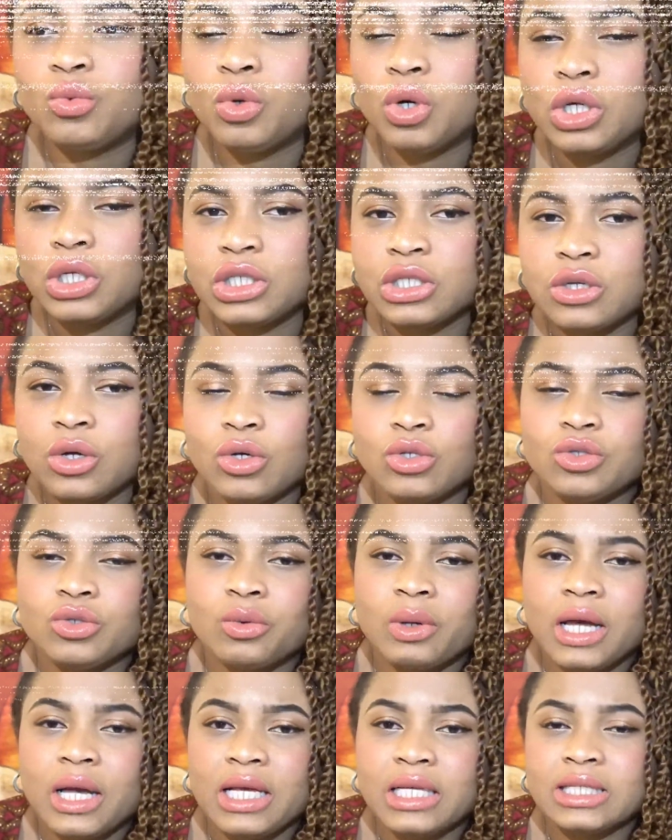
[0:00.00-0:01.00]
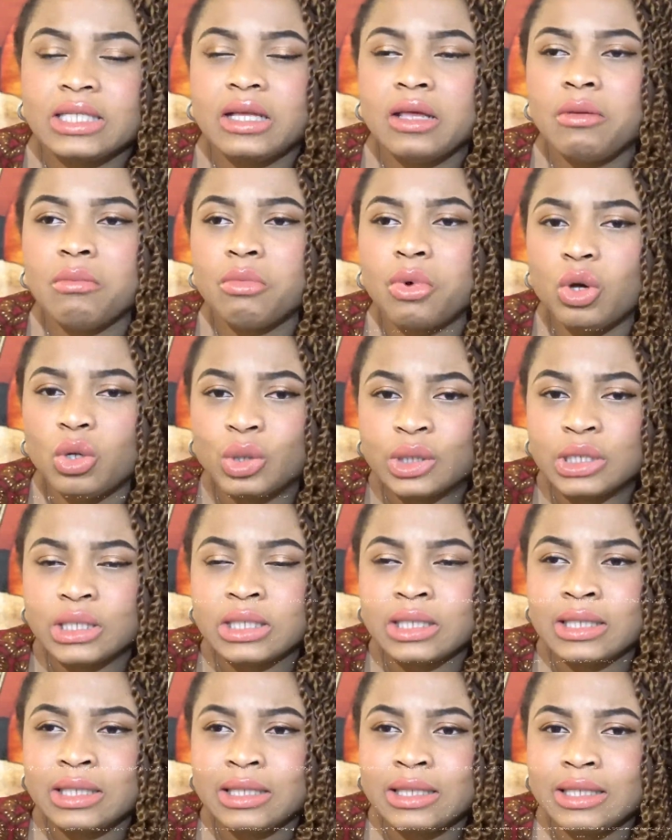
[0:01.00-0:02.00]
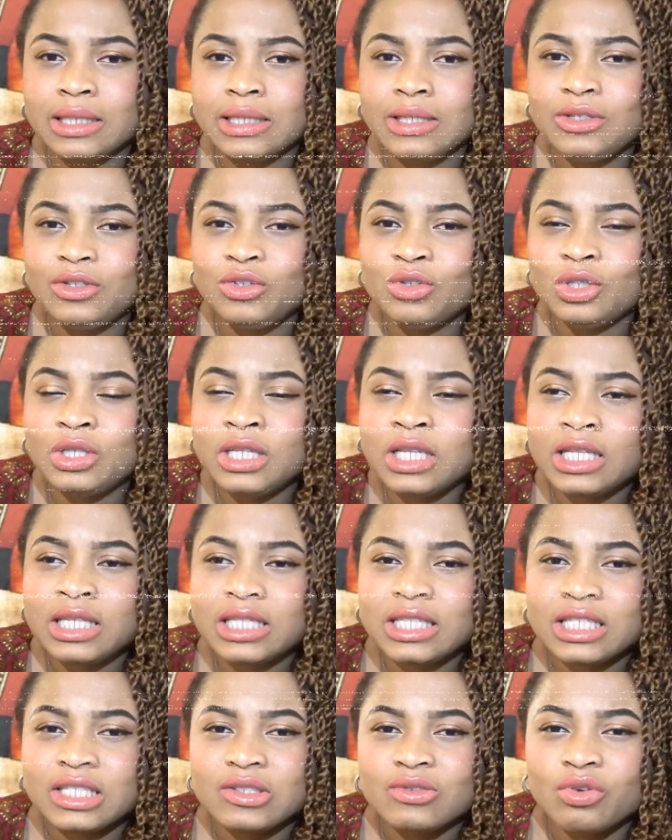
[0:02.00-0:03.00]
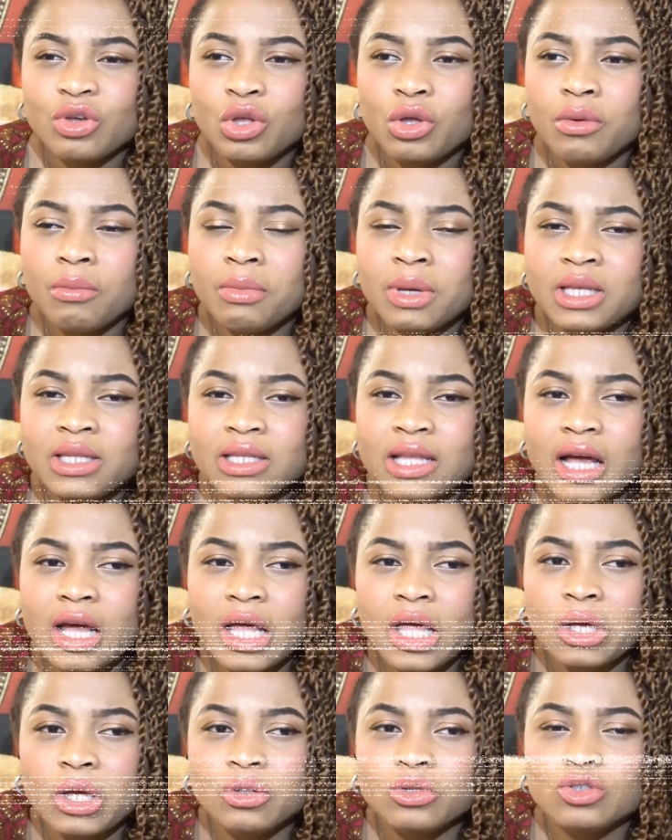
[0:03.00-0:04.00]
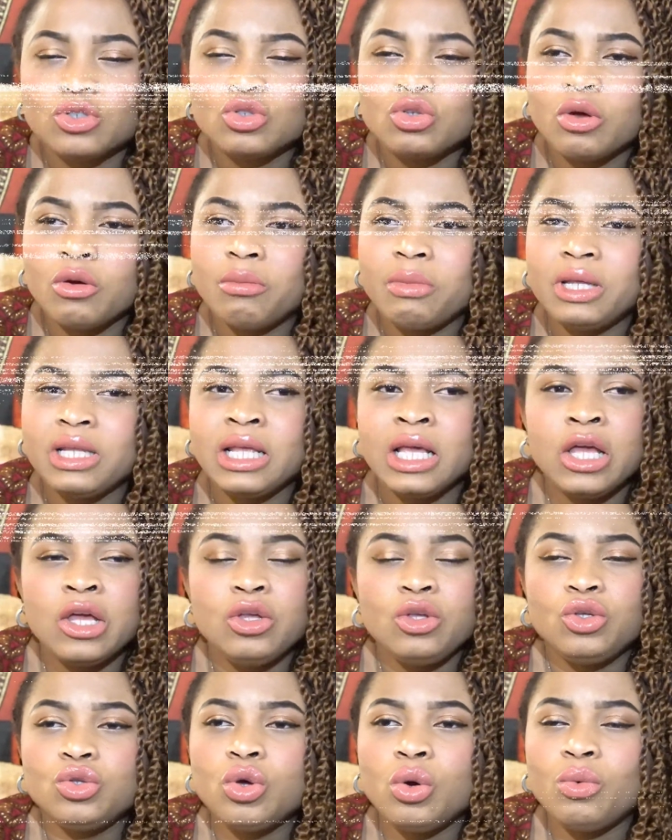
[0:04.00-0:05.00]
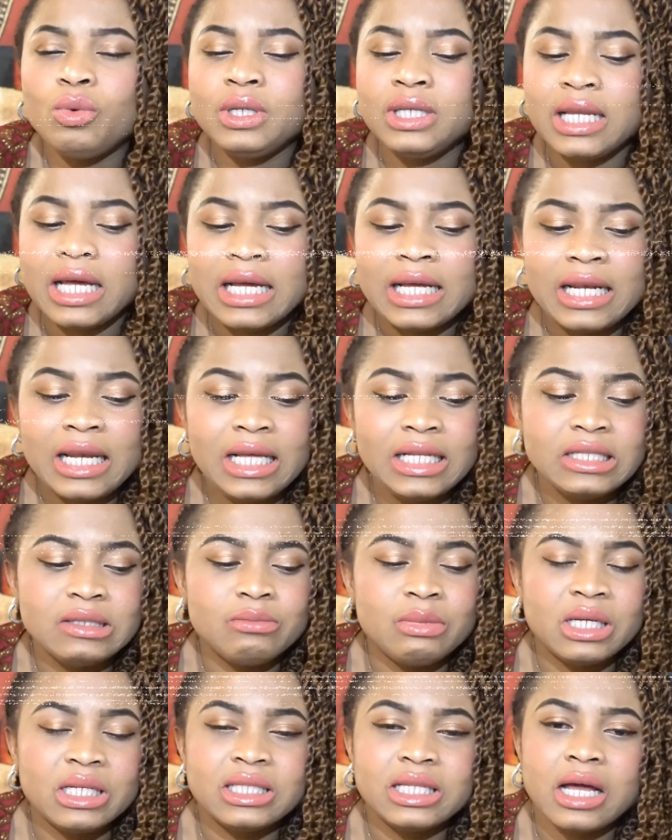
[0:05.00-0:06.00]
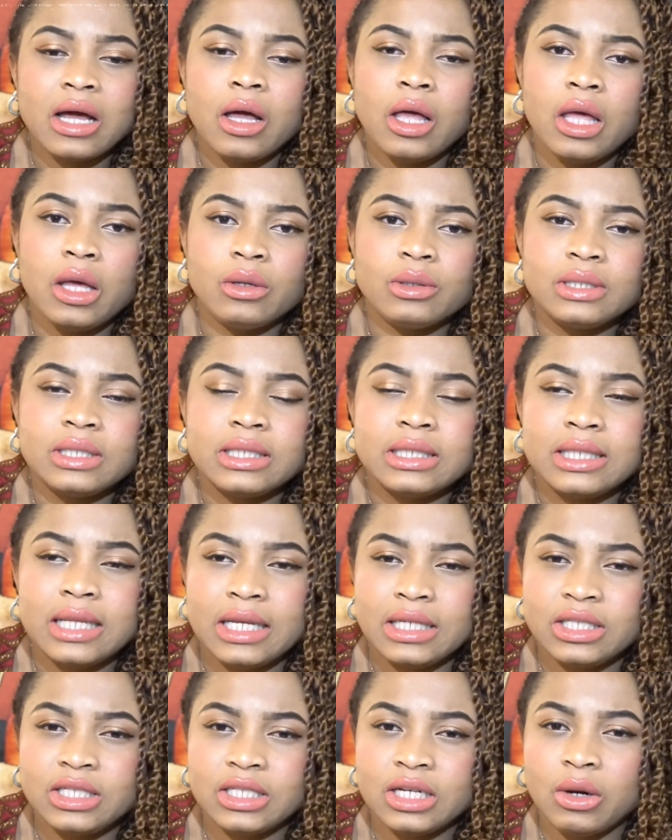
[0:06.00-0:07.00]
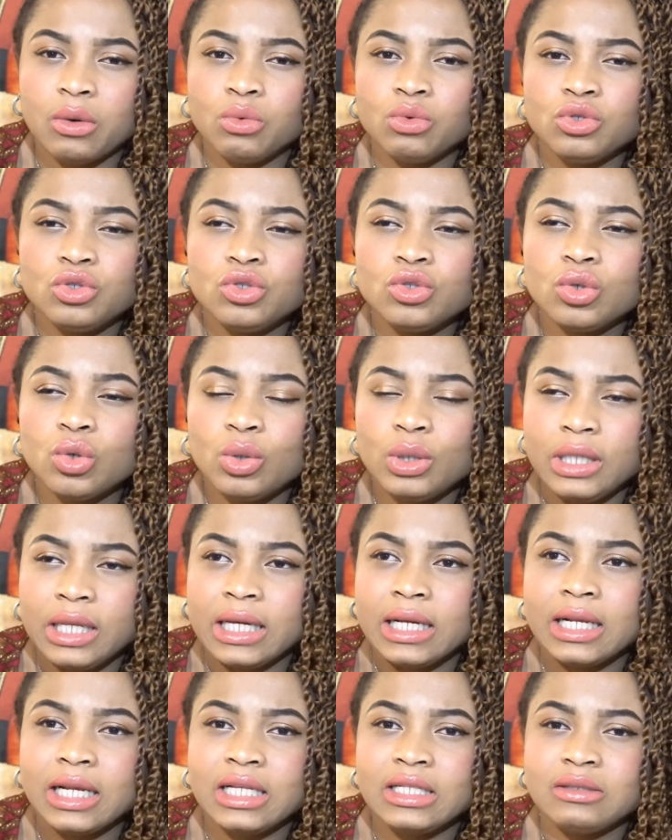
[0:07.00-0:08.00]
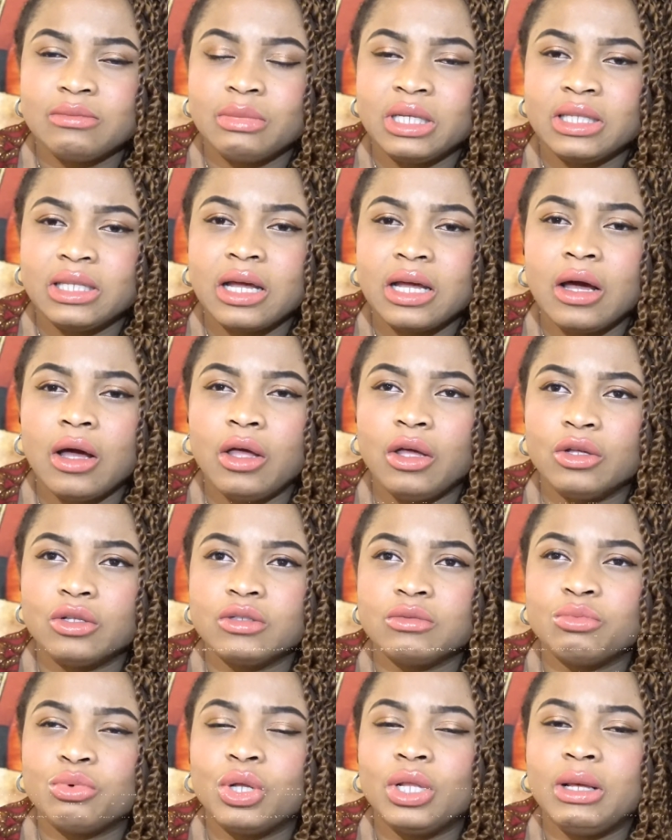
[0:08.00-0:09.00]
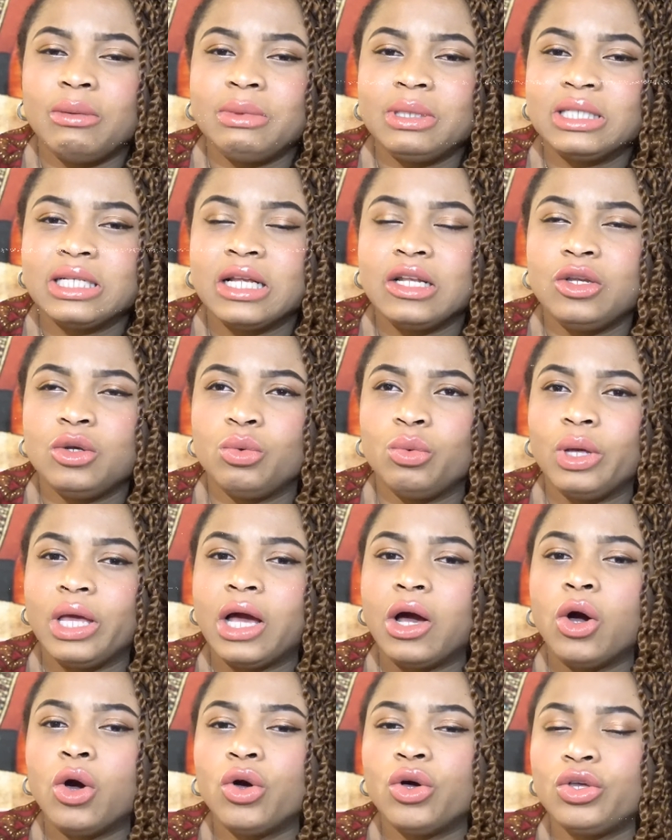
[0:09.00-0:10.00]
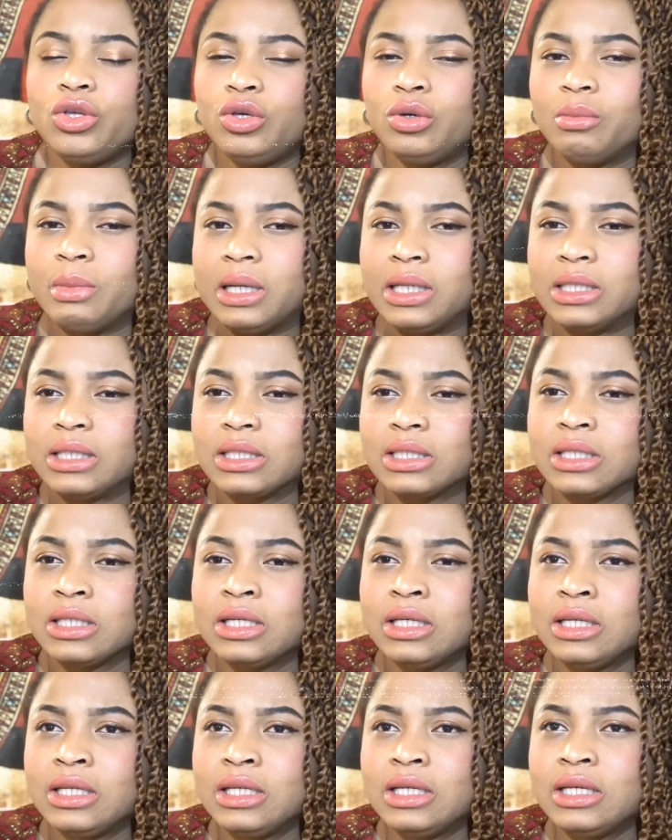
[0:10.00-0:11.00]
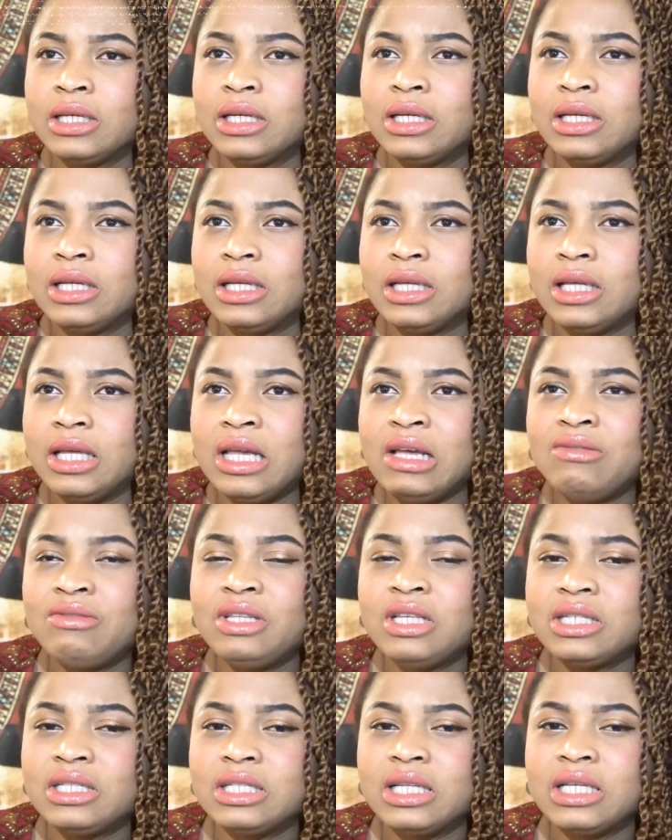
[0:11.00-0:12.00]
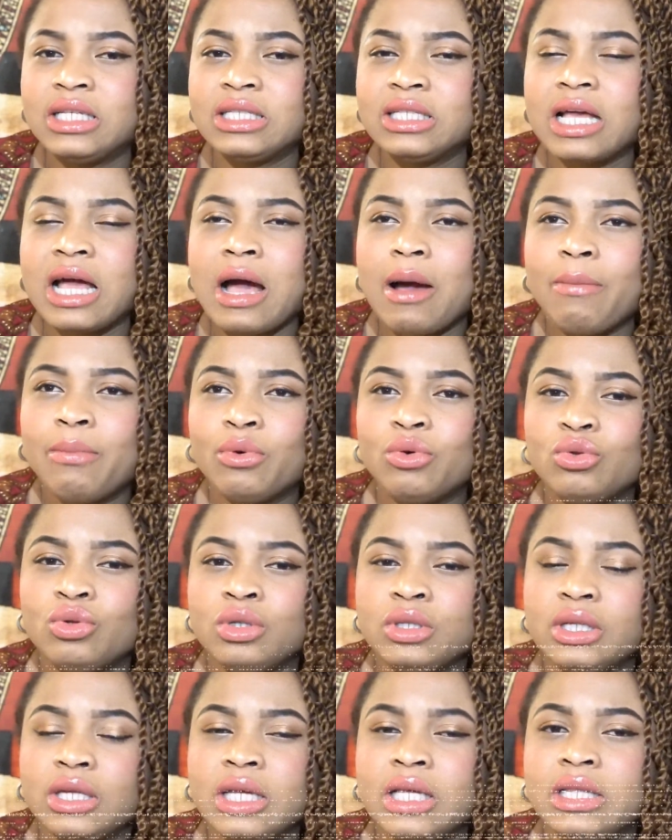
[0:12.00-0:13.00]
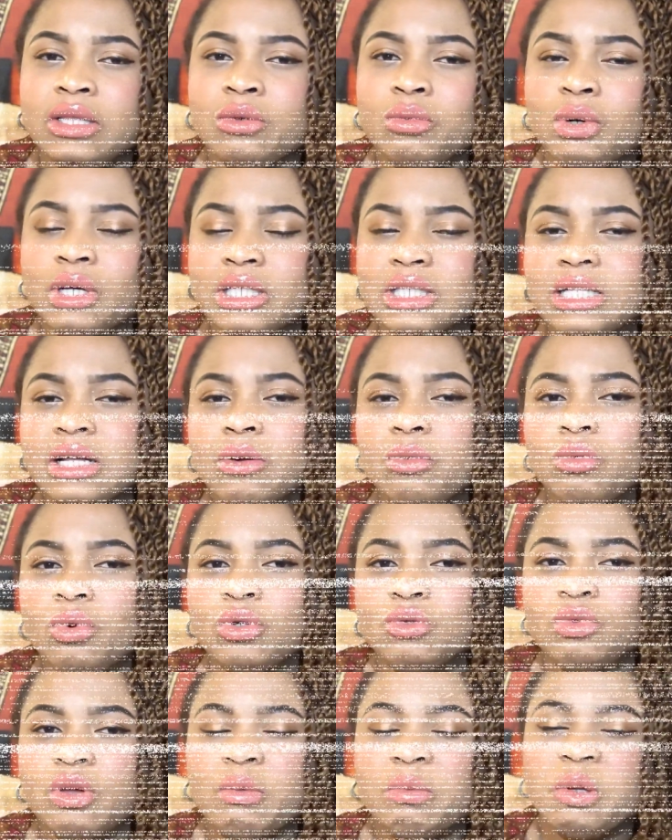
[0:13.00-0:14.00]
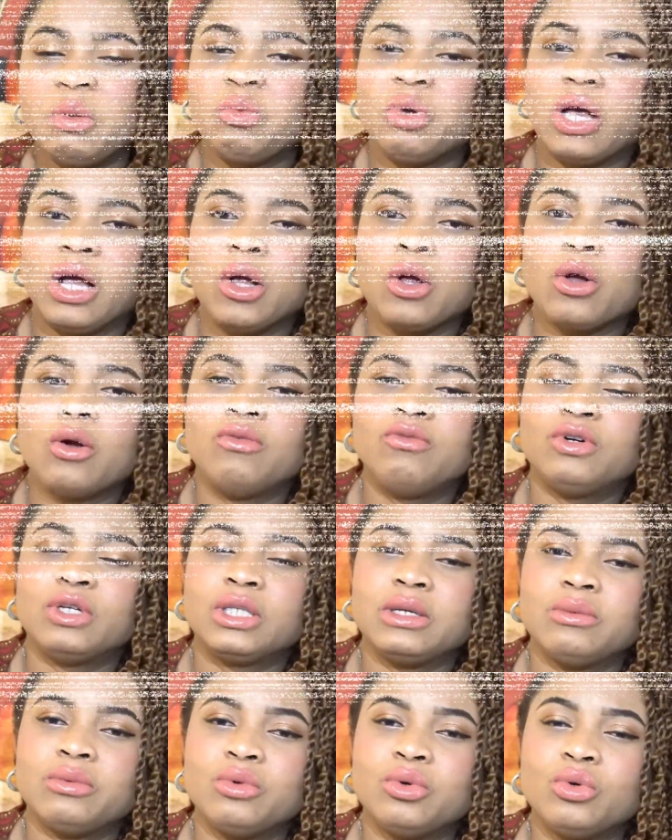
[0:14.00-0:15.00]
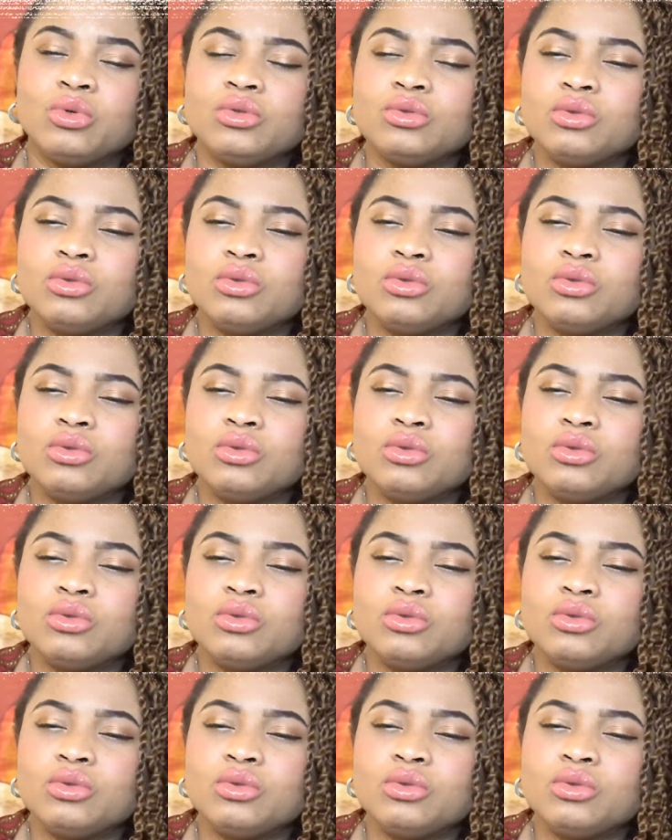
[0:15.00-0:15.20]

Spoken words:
once or twice a month. You need this for your mental health. So many, we neglect mental health in Nigeria. We so neglect mental health. But let me tell you, we are all humans. If these things happen in the Western world where people are comfortable,